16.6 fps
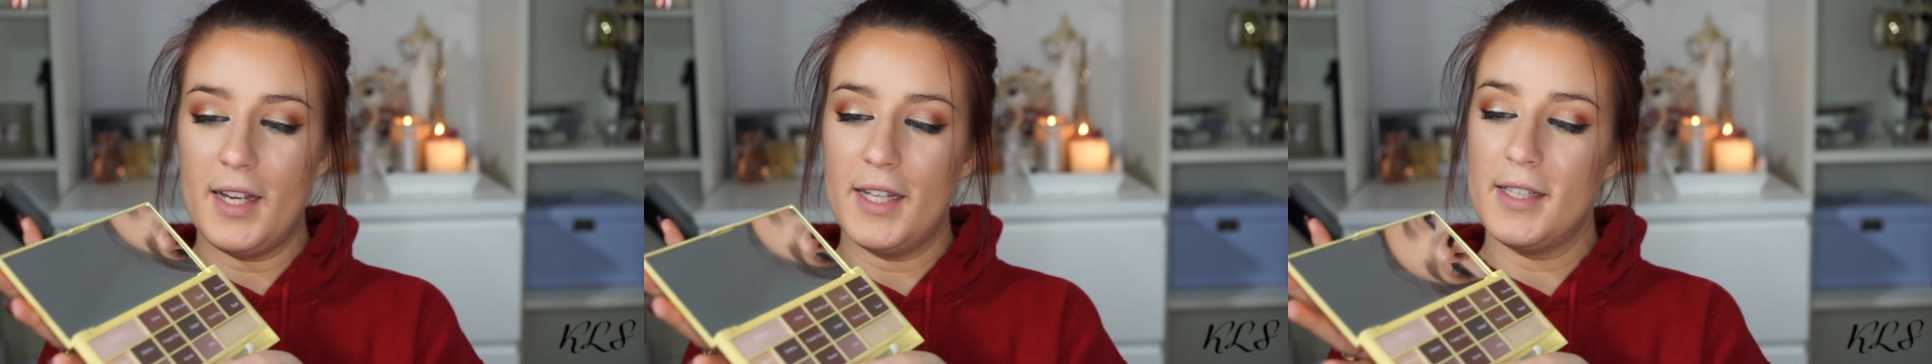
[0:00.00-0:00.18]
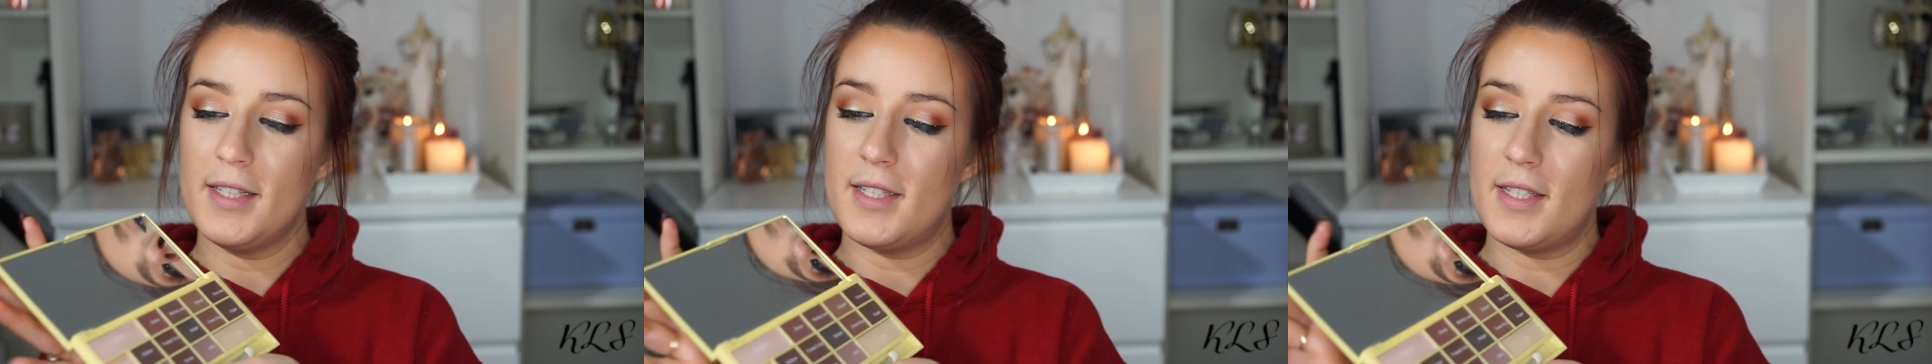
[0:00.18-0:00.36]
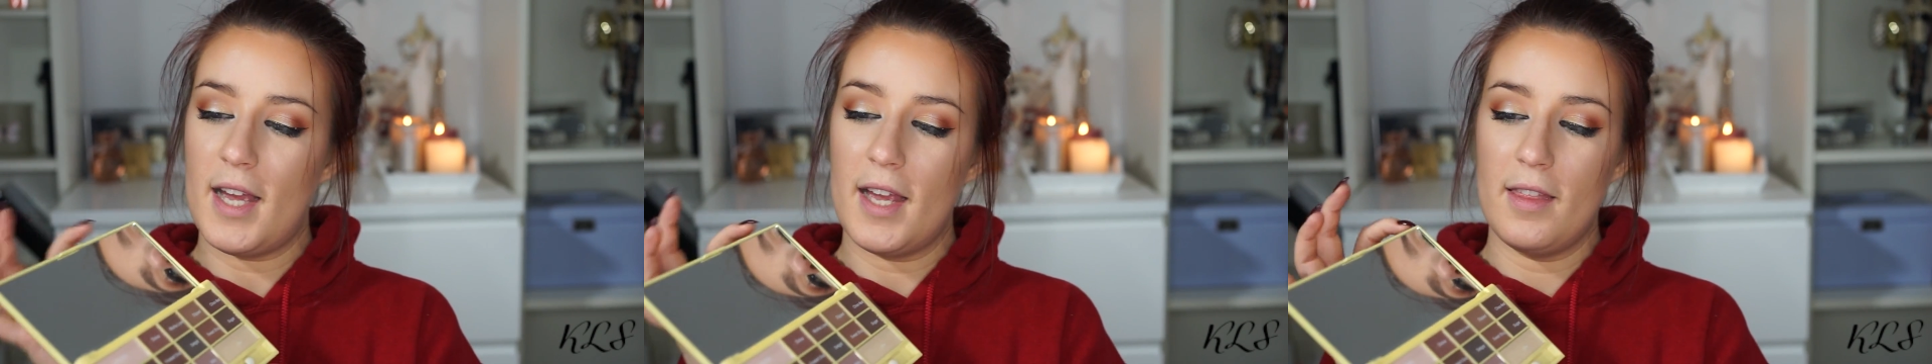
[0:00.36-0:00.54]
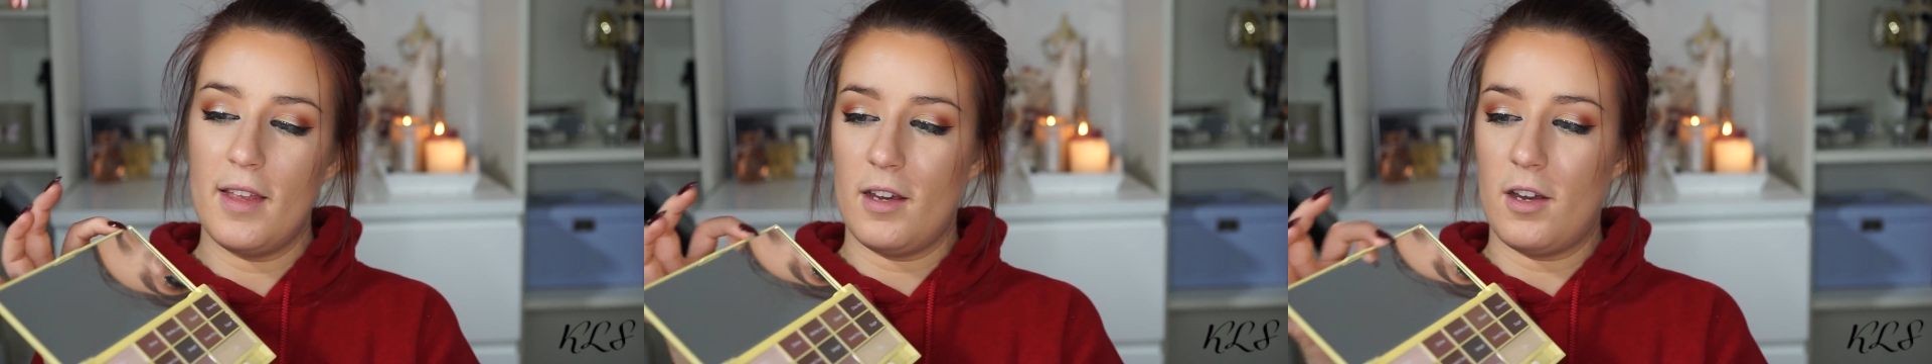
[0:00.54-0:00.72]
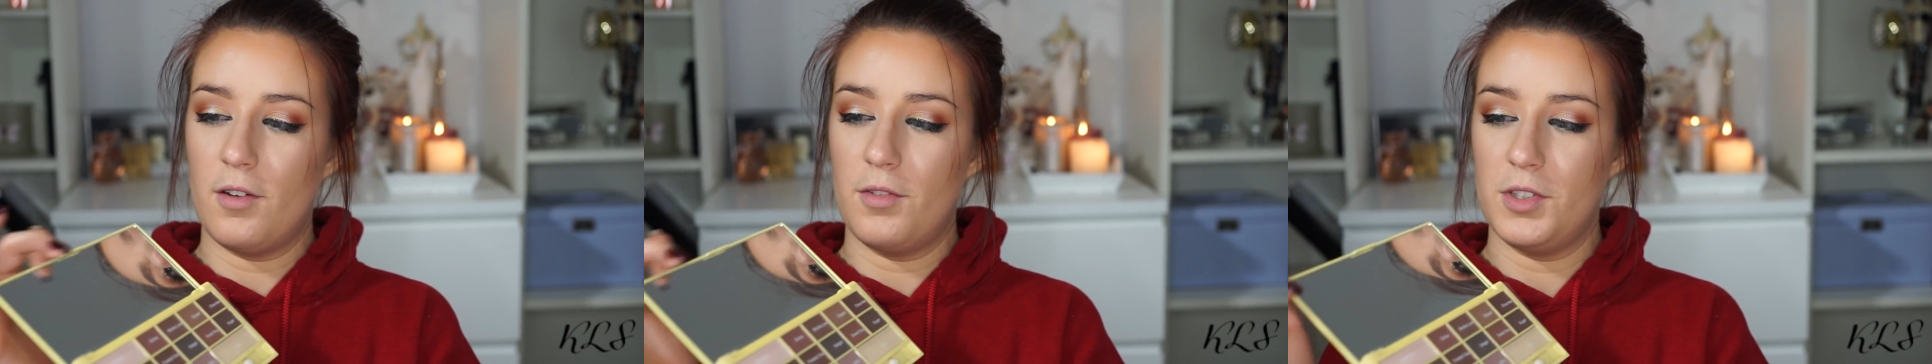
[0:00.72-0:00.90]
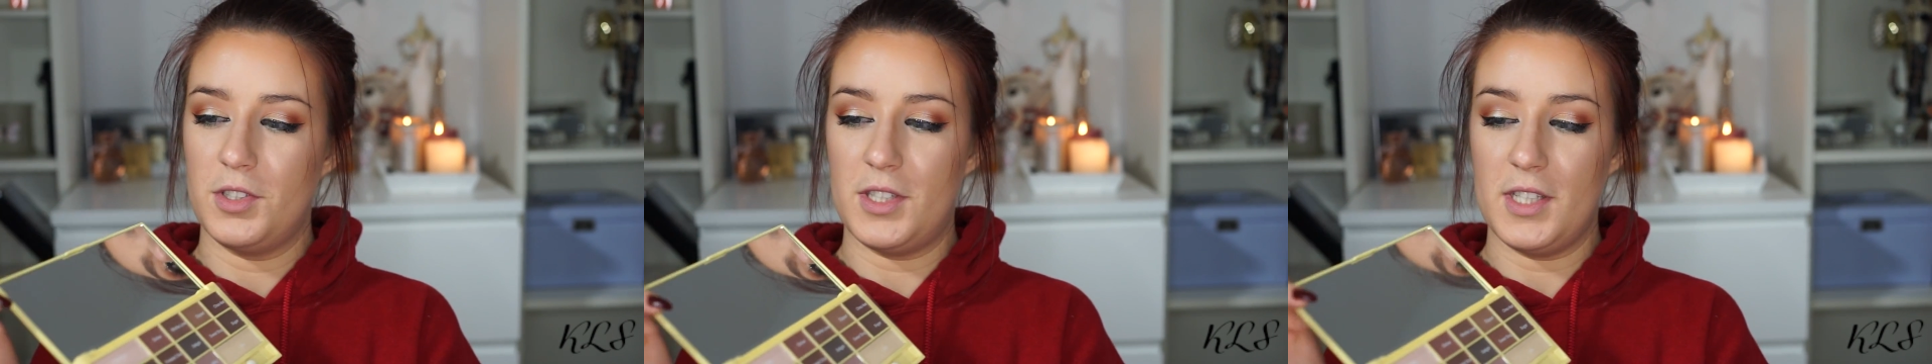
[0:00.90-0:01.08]
inside that
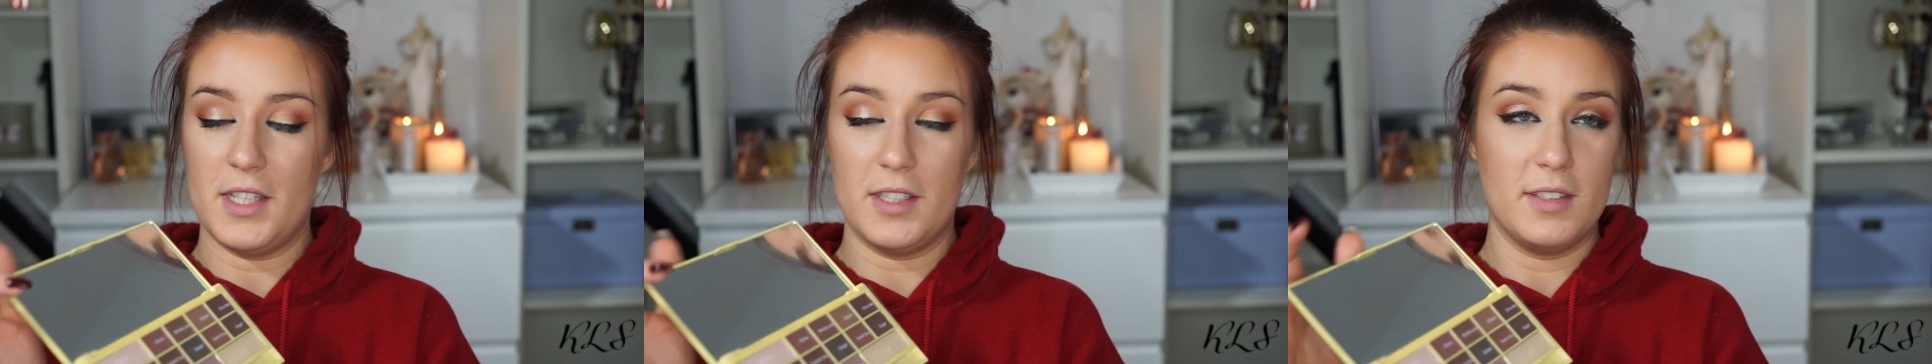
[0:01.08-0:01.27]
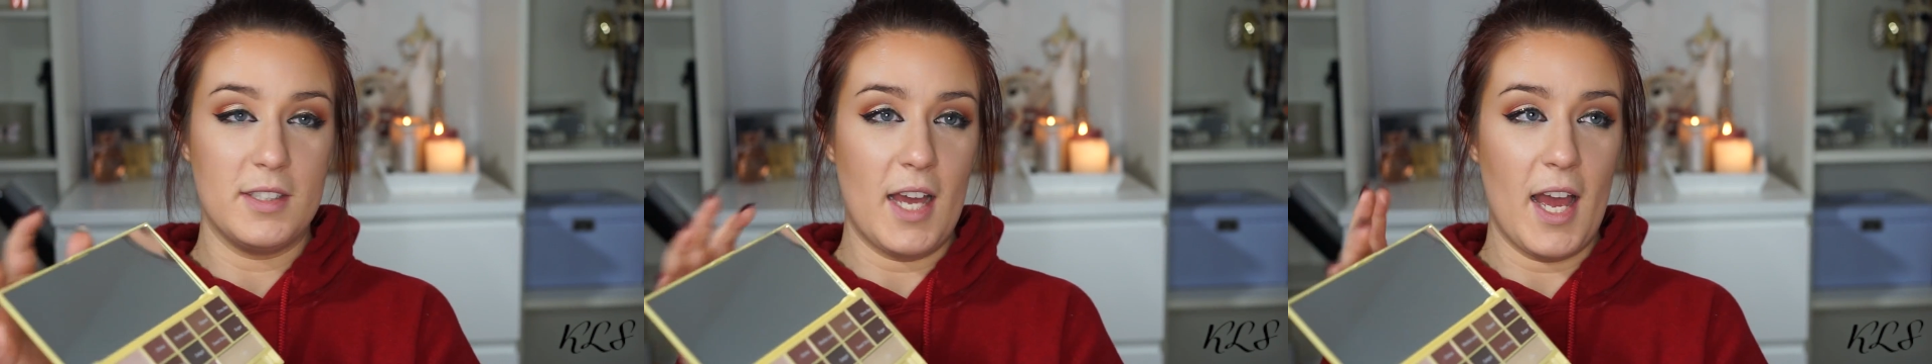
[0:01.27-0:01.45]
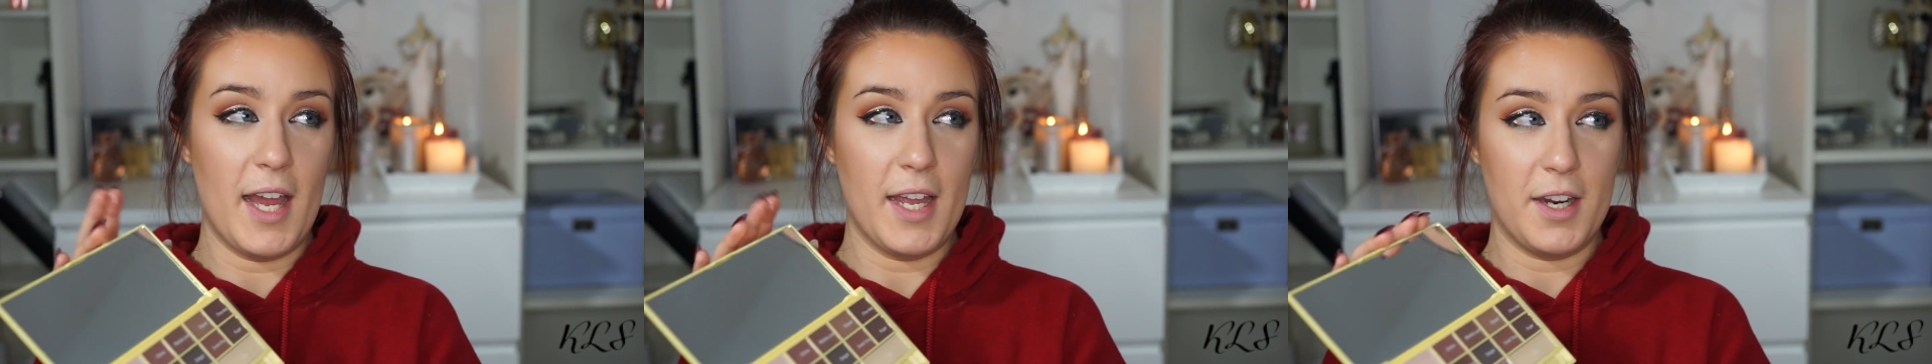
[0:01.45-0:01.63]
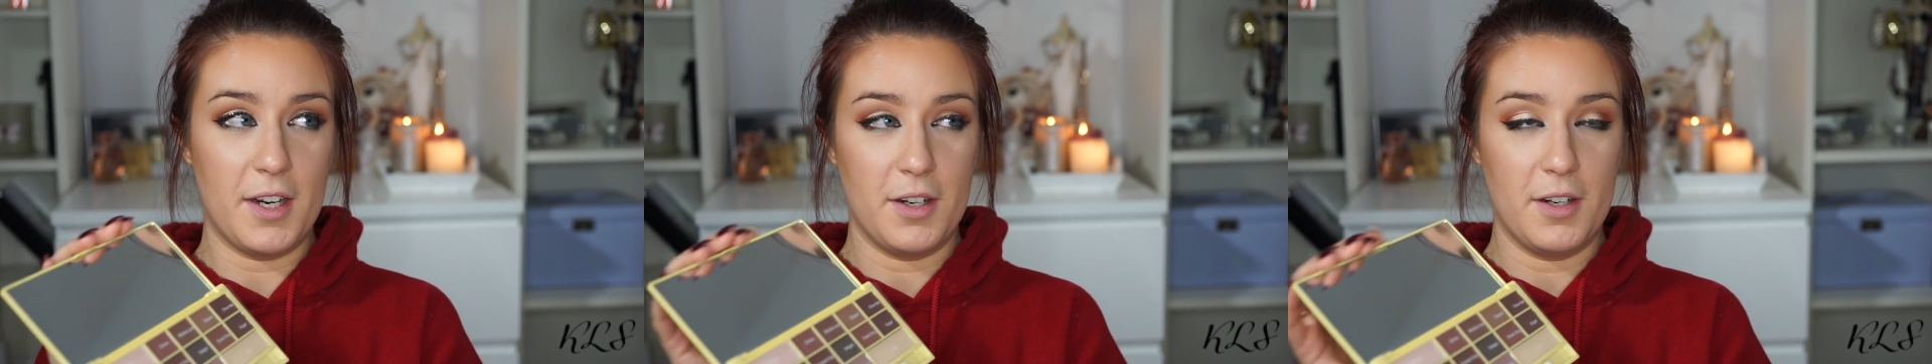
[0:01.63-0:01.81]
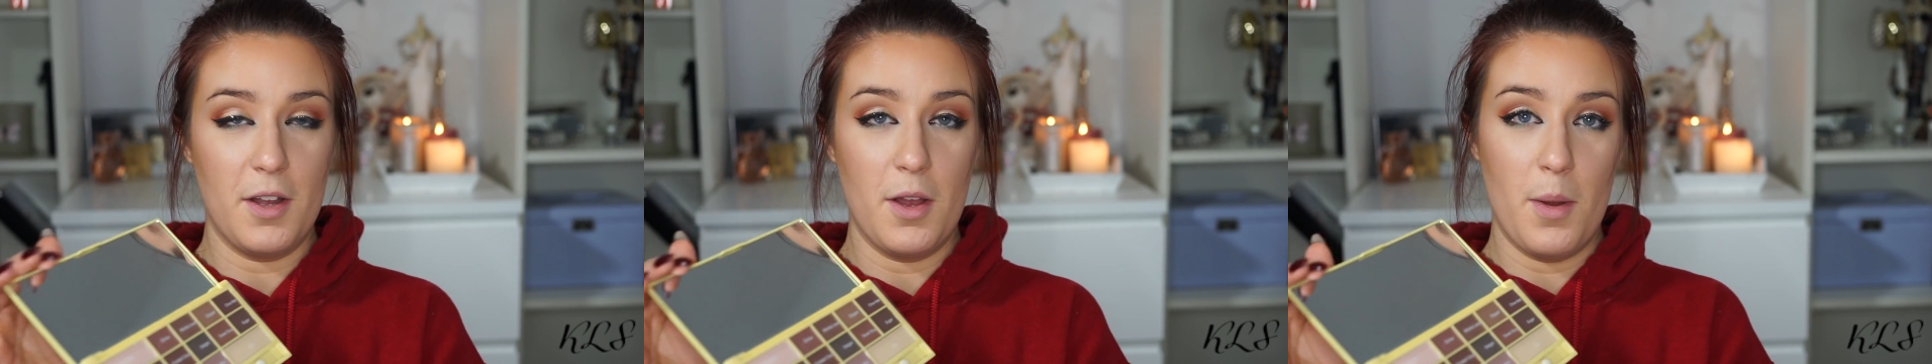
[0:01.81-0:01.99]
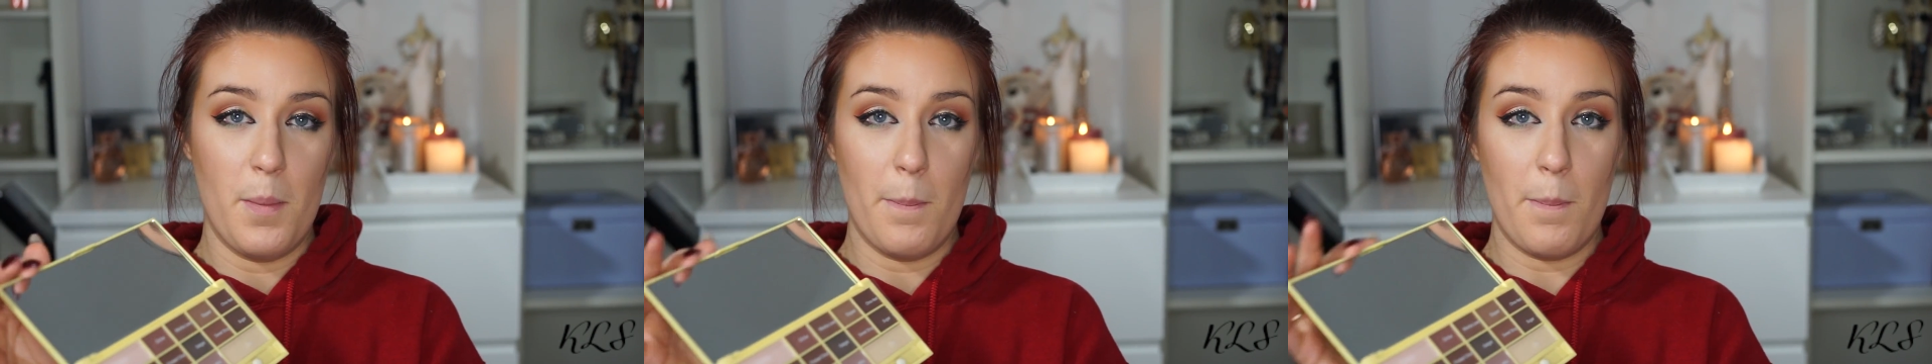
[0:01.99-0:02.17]
covers the
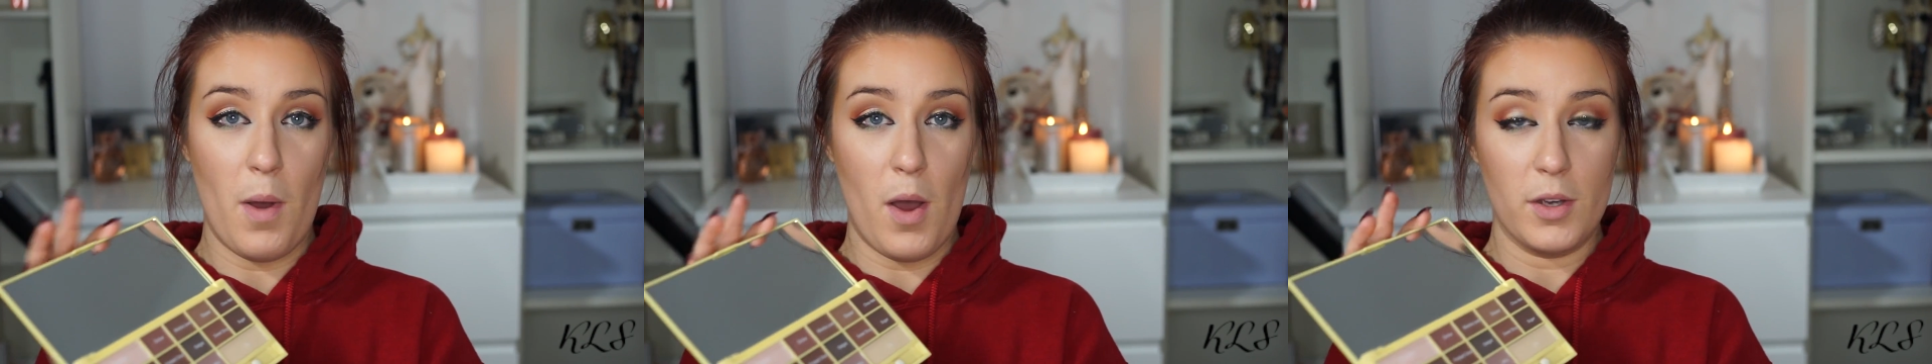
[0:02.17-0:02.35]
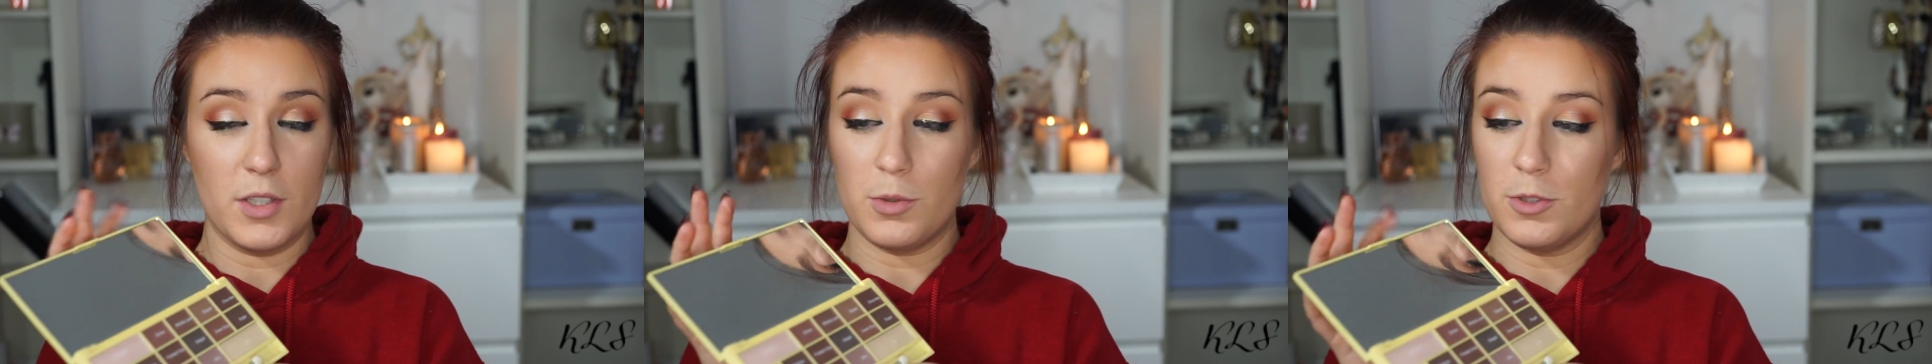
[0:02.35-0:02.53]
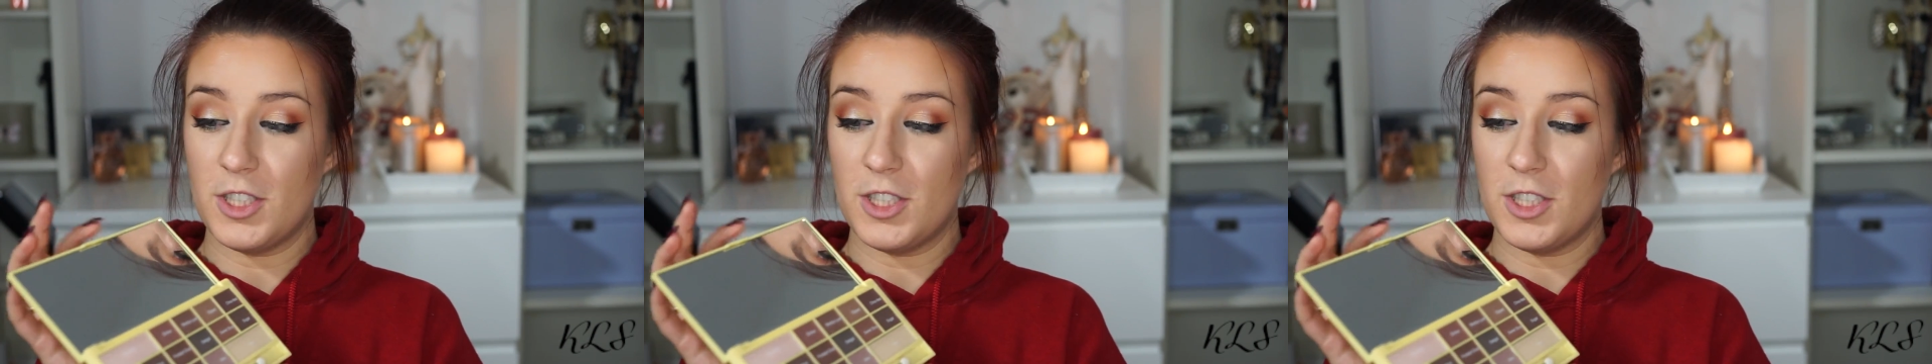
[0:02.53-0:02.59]
entire box,